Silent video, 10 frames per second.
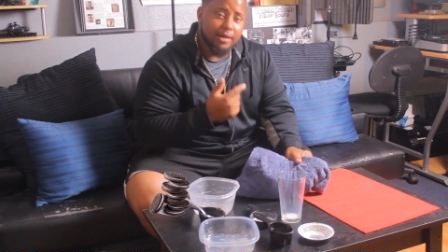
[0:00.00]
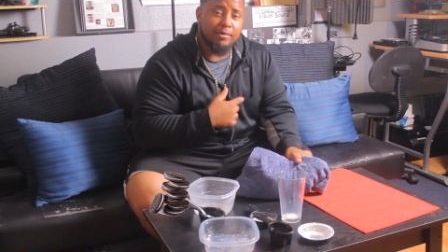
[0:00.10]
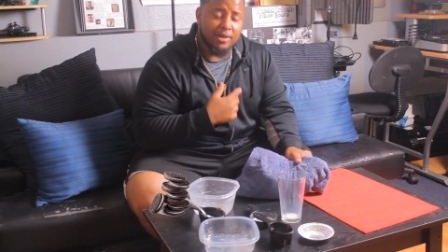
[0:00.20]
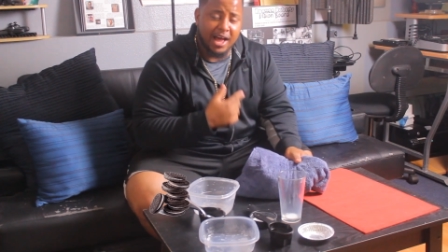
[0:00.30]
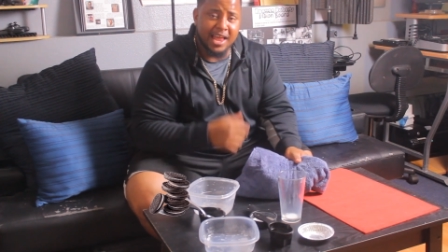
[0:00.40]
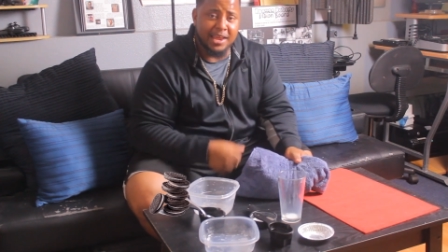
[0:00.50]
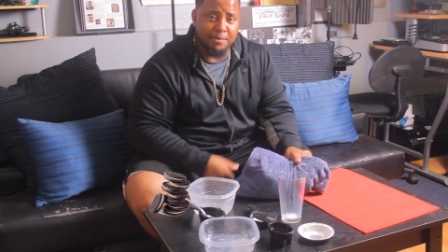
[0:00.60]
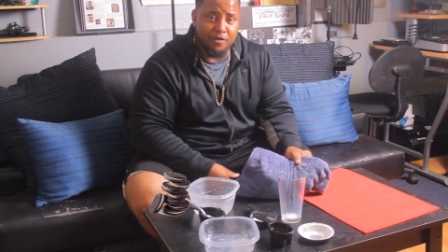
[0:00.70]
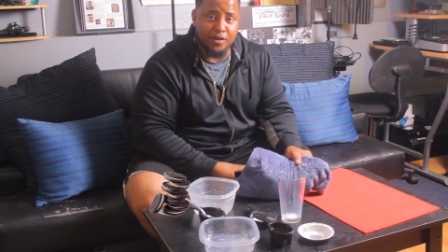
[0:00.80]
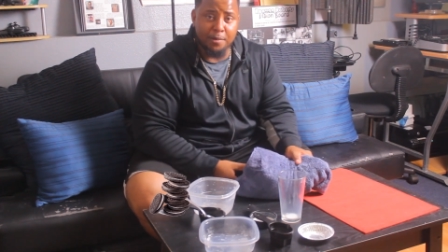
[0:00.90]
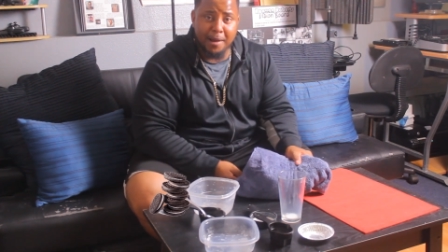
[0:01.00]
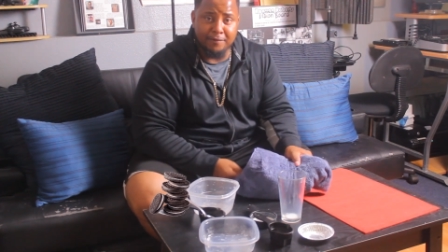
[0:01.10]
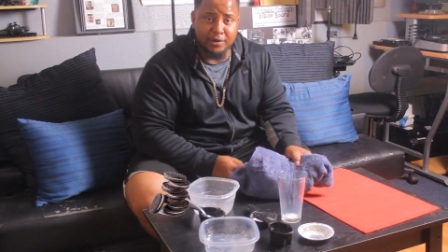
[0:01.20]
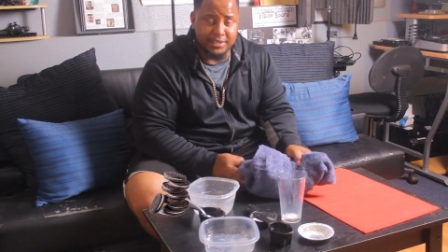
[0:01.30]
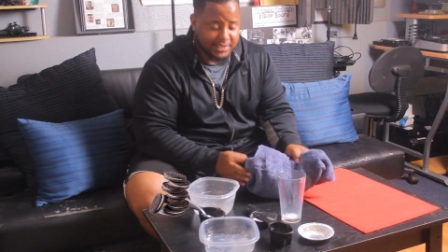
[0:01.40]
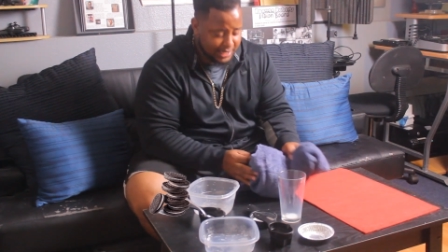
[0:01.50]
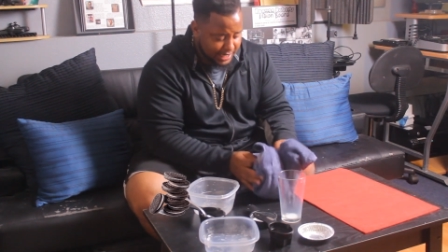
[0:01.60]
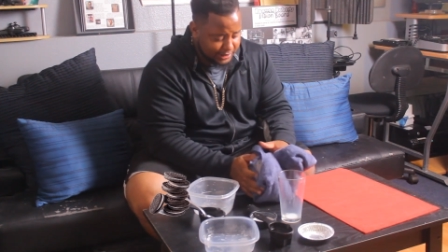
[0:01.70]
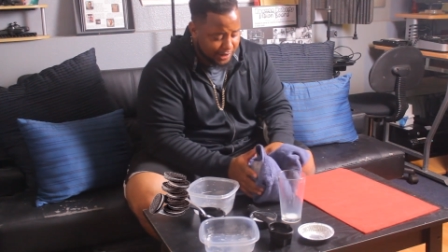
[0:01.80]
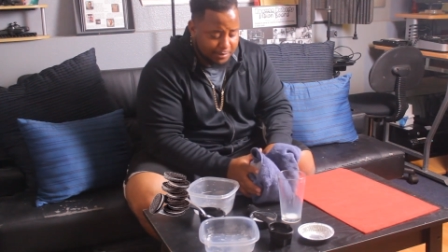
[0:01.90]
Well, God ain't moving on my voice
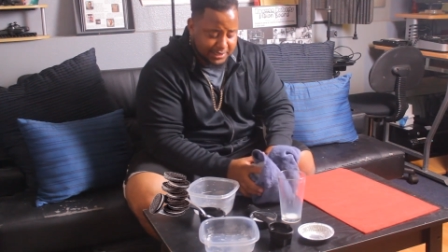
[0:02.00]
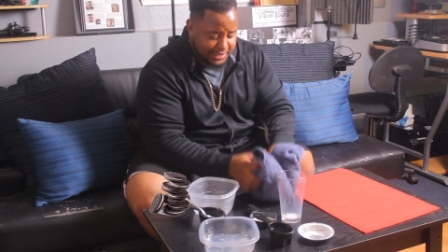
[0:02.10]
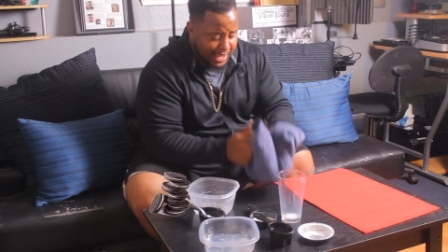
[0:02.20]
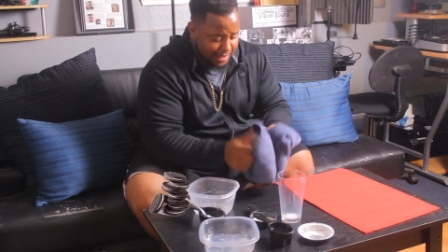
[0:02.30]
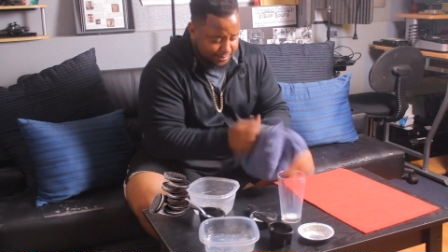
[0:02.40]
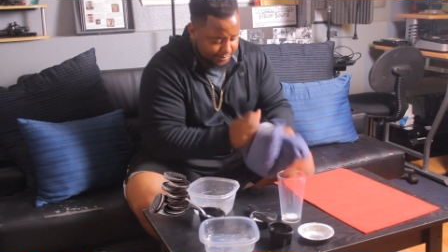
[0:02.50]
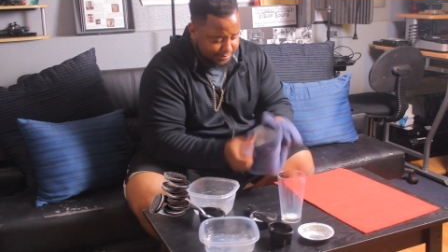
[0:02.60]
tonight, so I'm gonna stop.